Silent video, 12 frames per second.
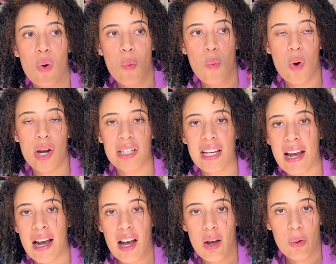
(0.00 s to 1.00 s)
one
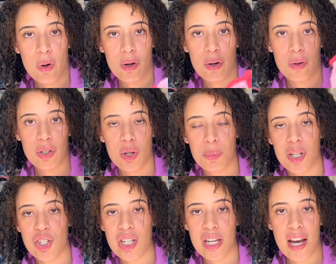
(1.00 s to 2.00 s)
cow or, you know,
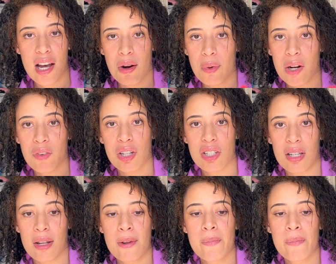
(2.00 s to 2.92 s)
plushie cow or whatever, because like